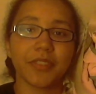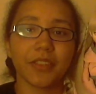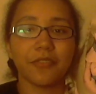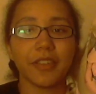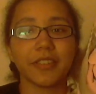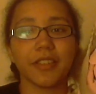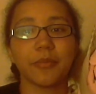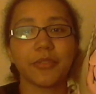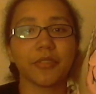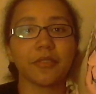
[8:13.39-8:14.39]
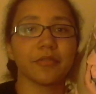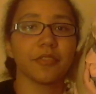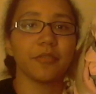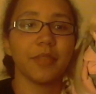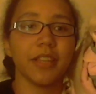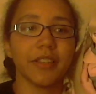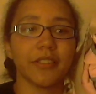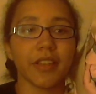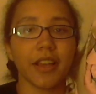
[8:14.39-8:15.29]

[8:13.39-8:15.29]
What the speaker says: face-ups, roommates.